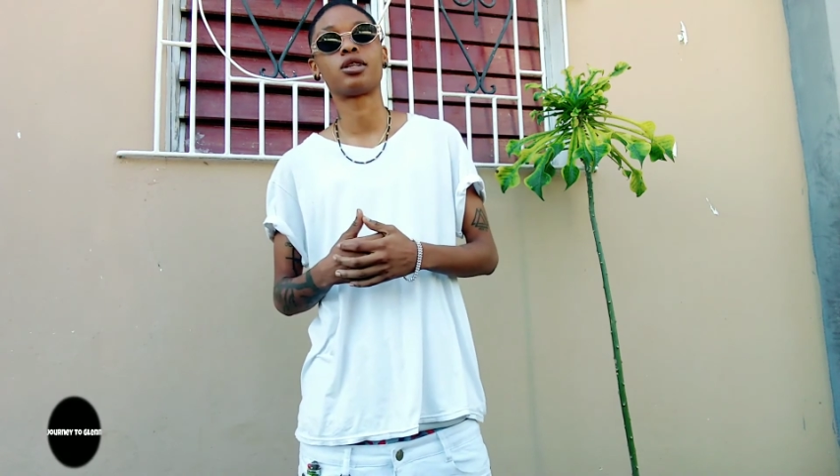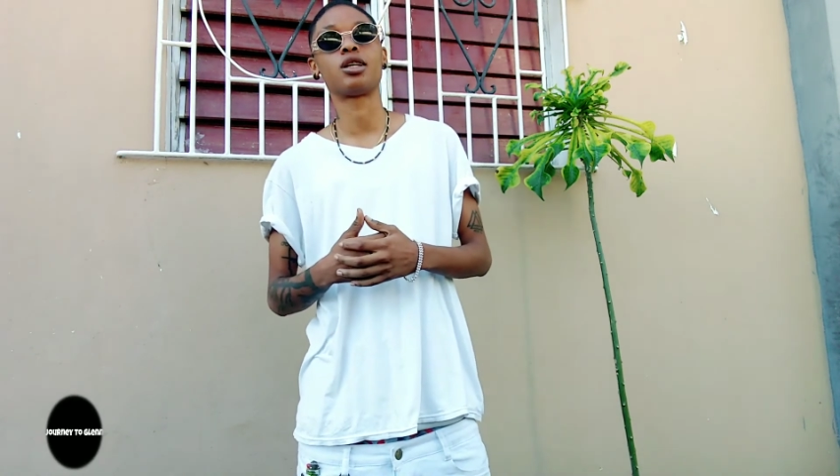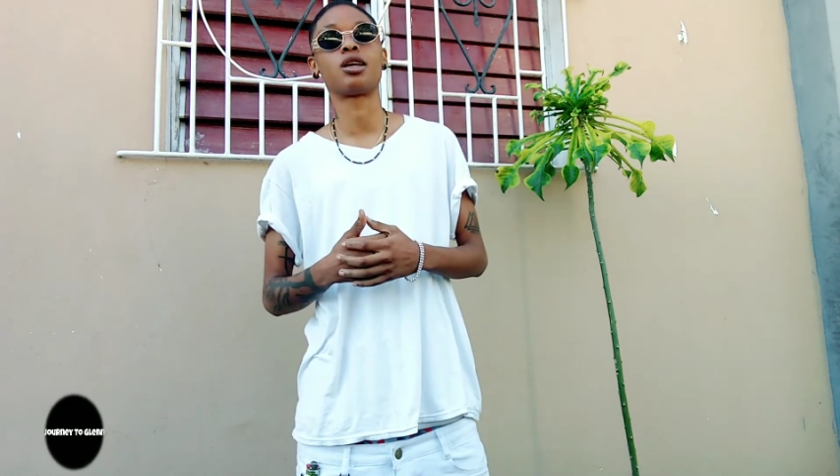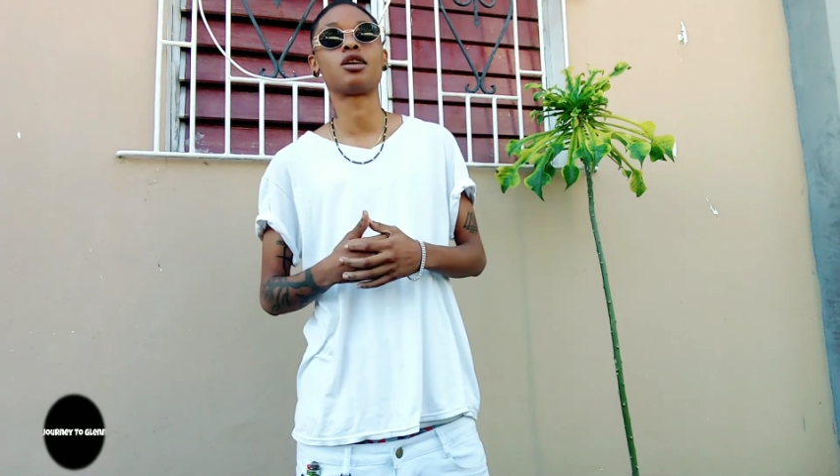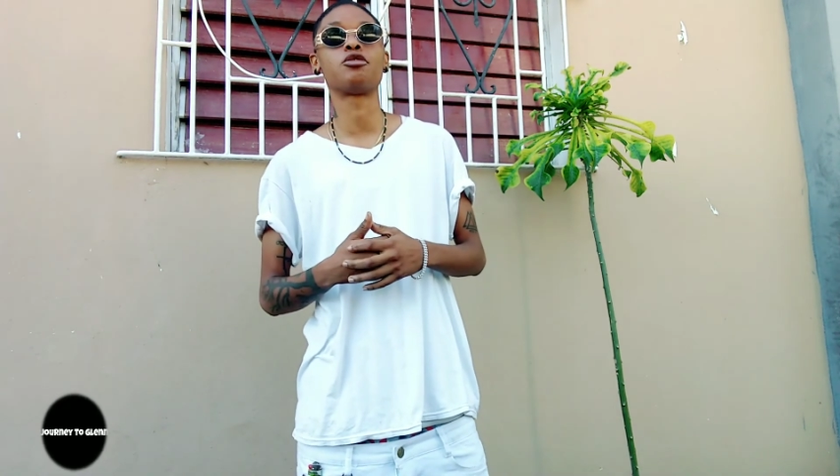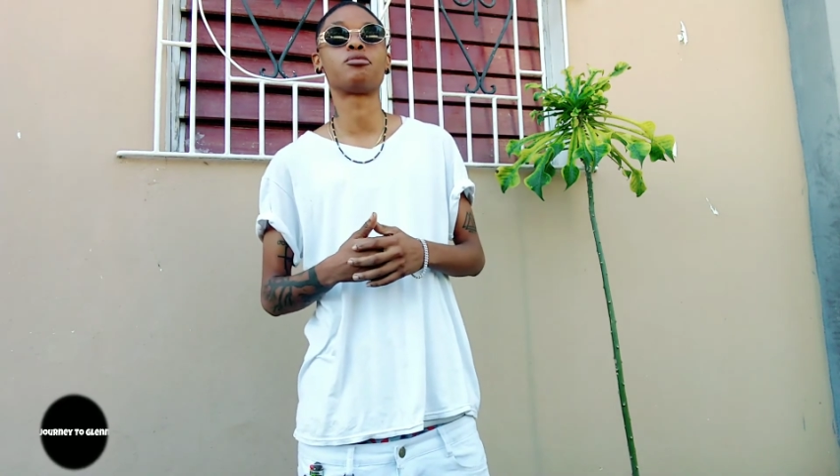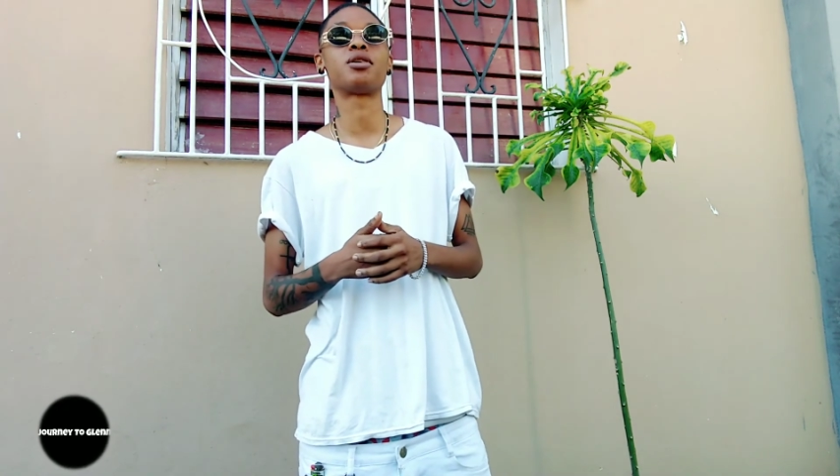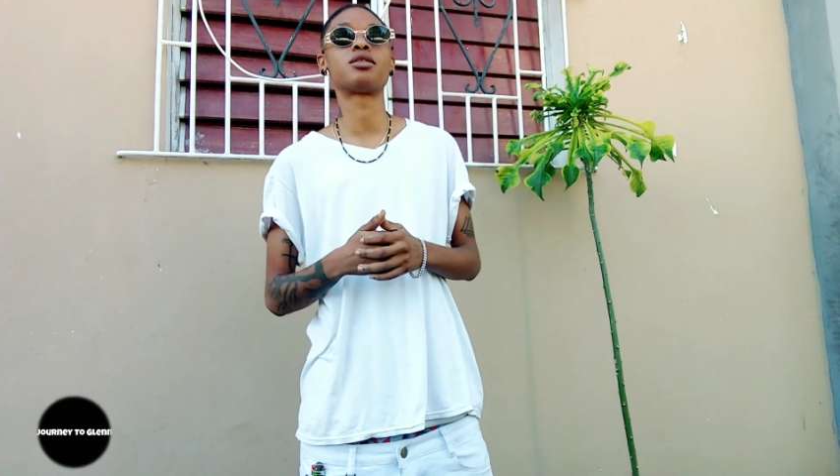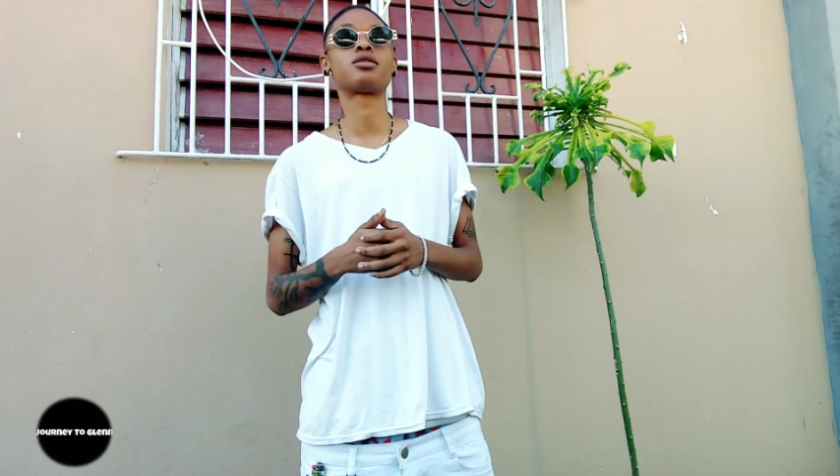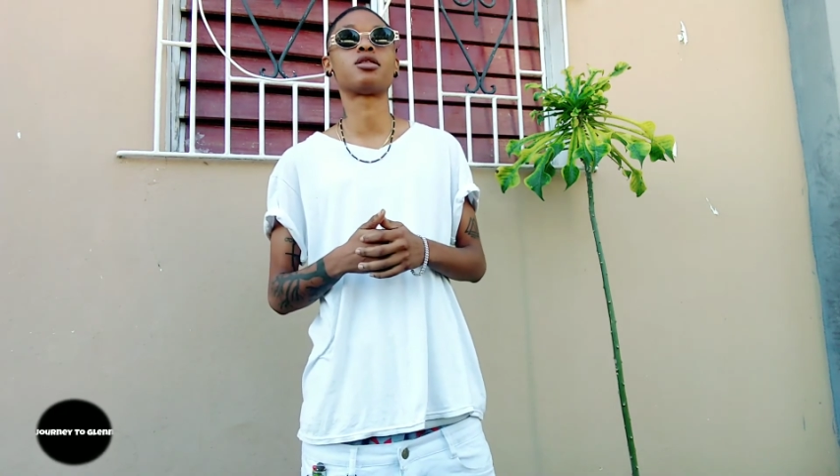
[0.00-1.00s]
You get
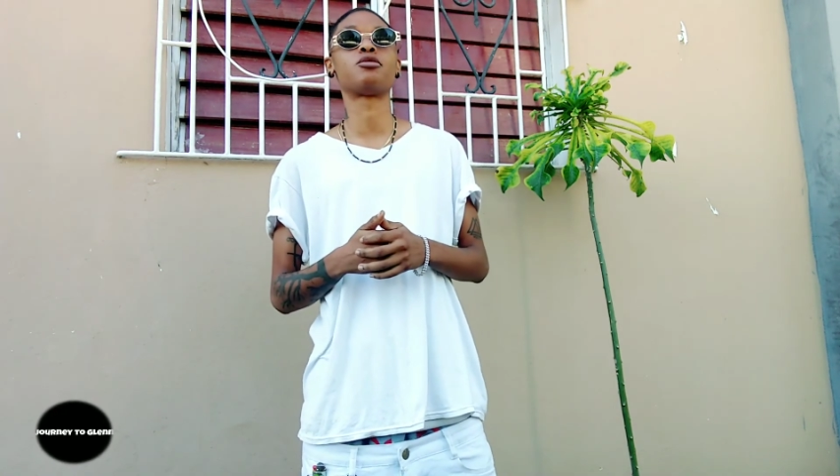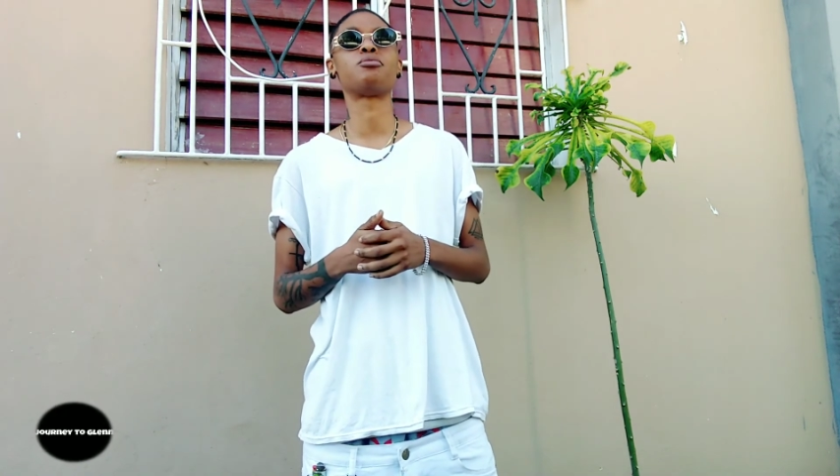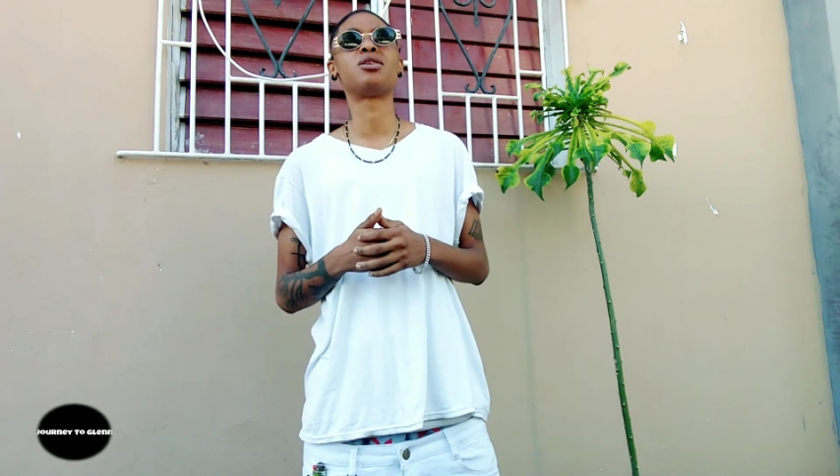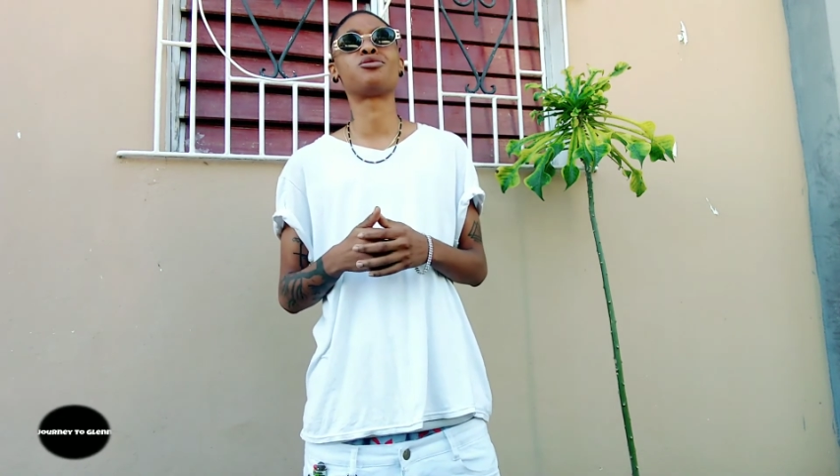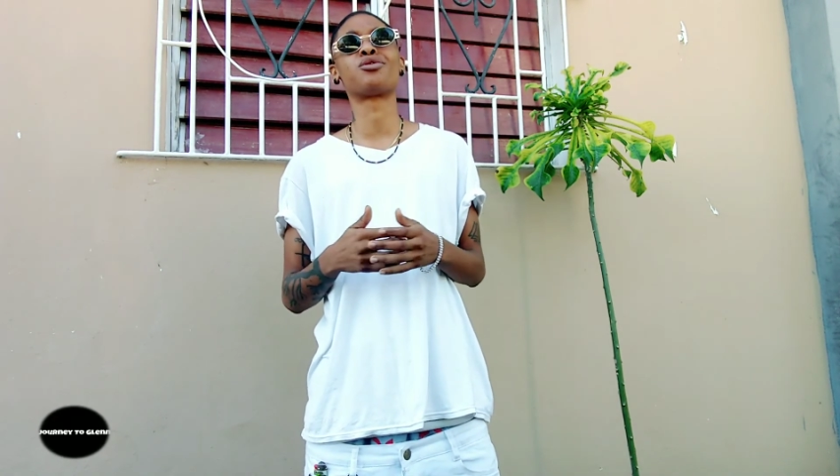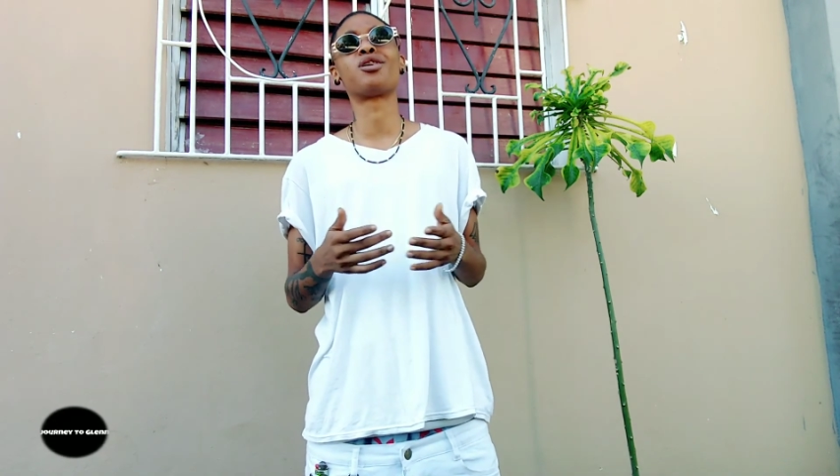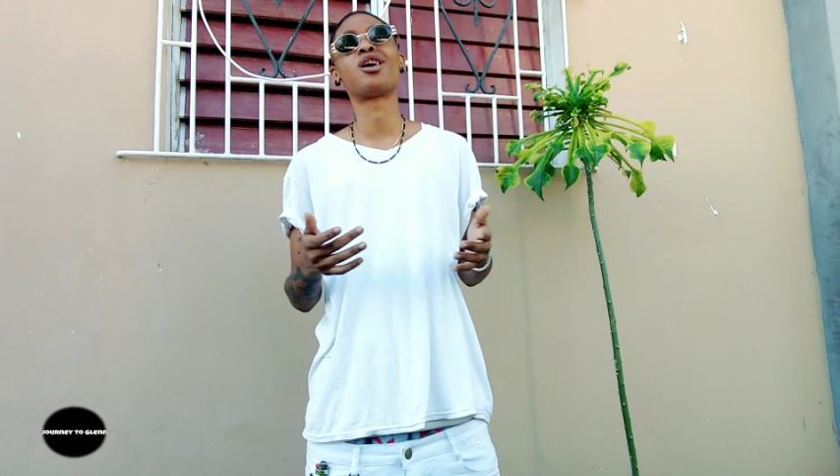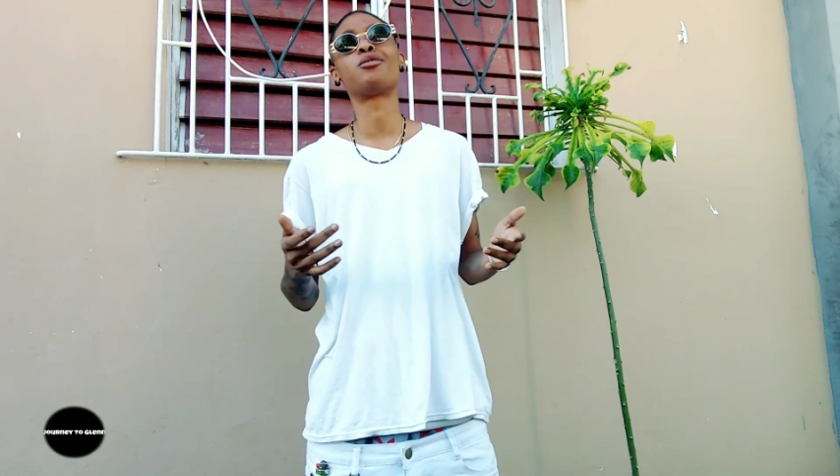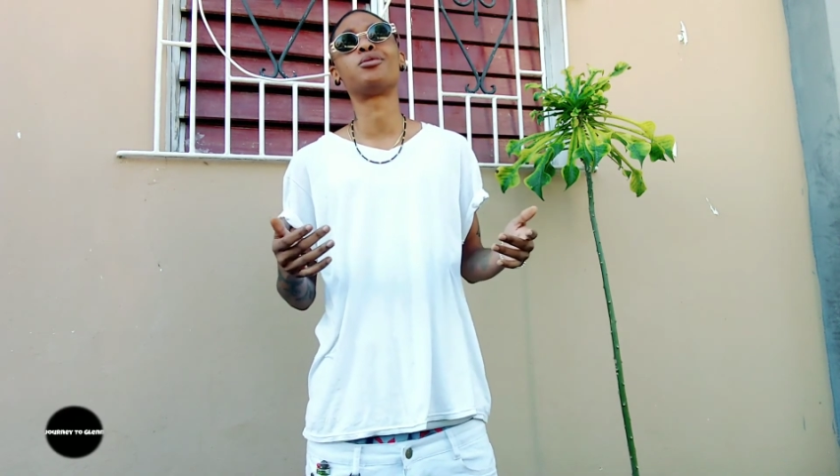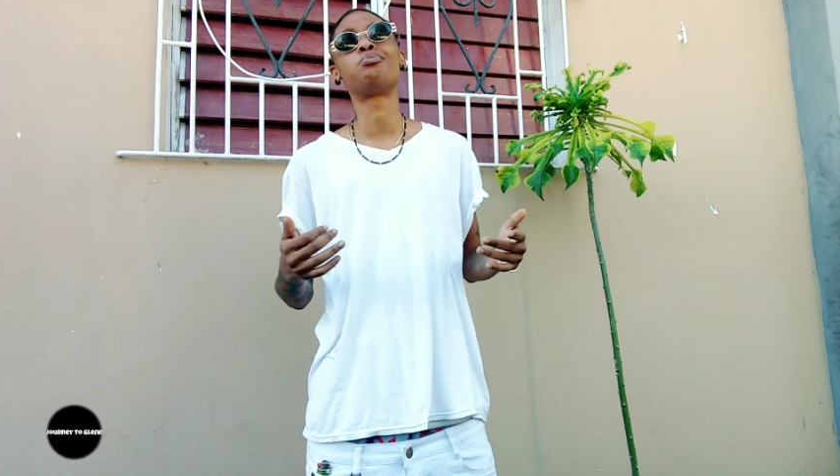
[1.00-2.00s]
what I say? We've been through a
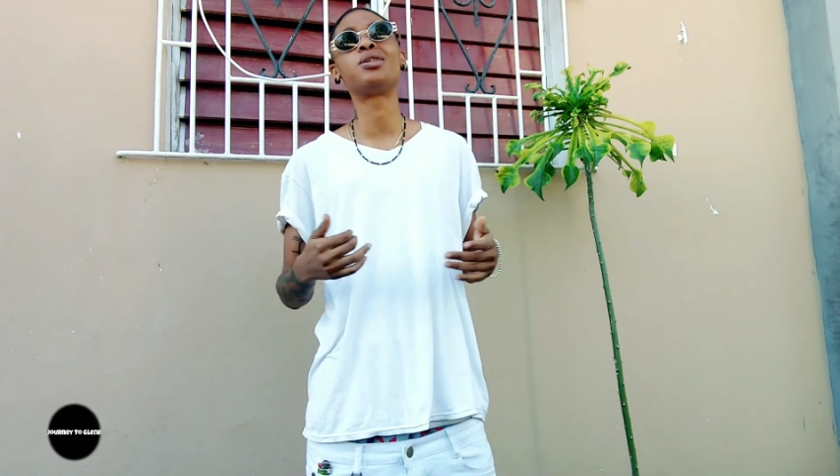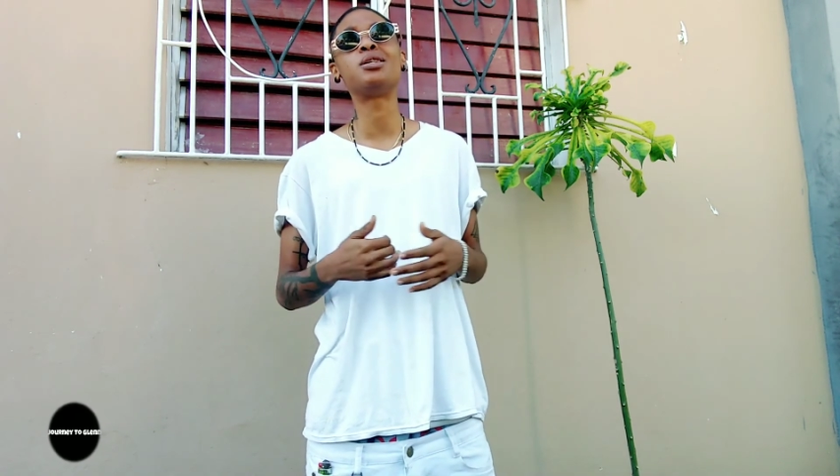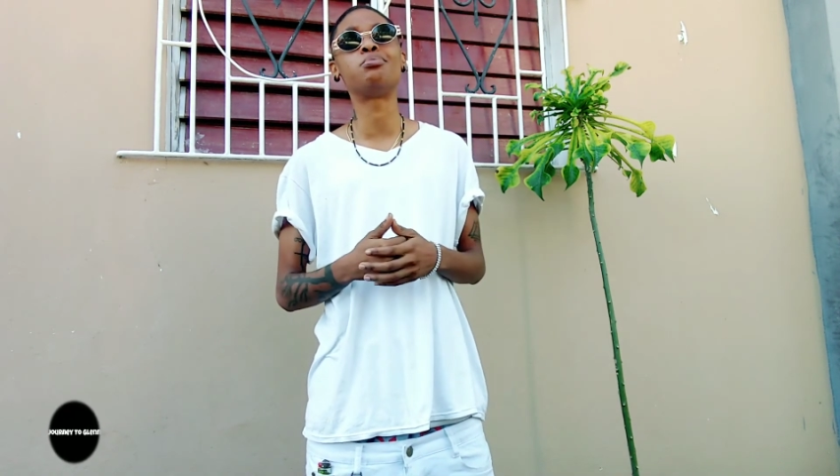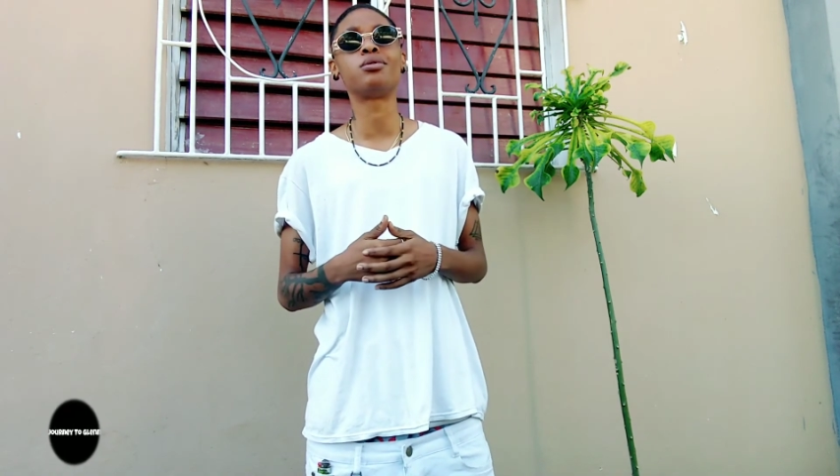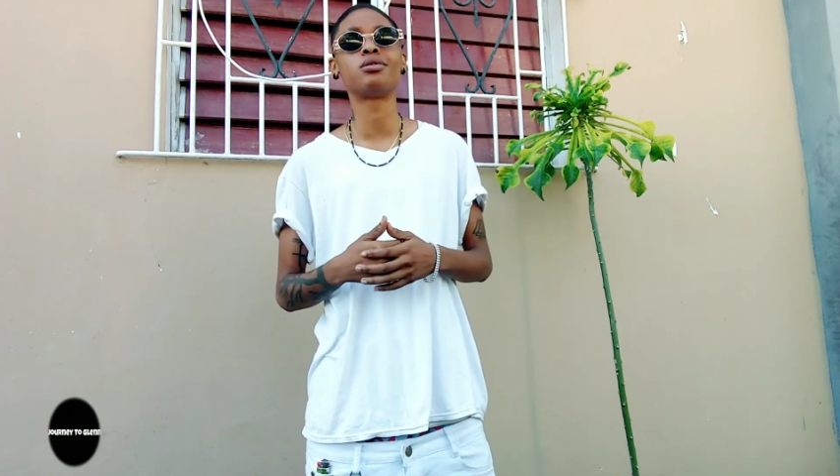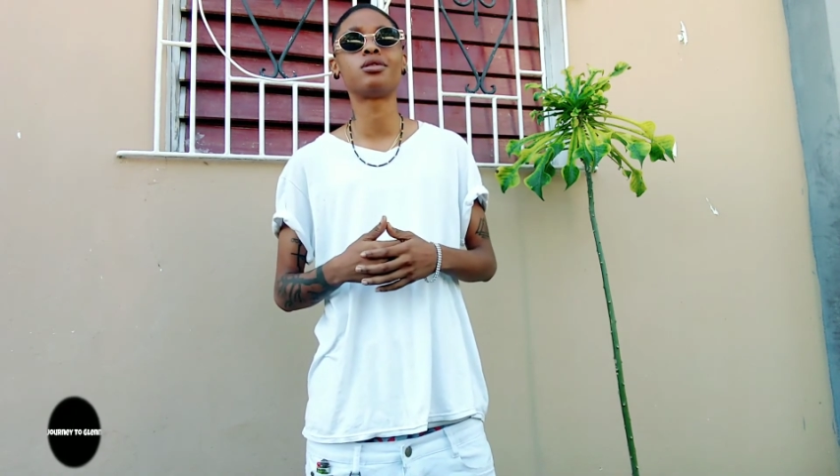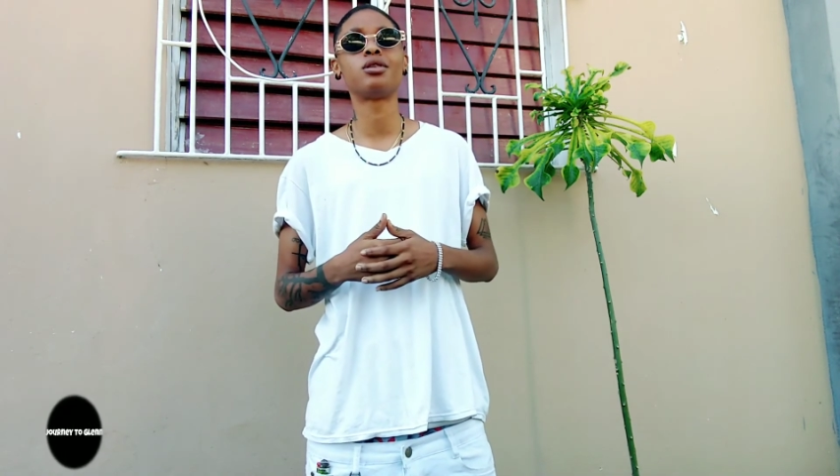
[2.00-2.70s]
lot with people.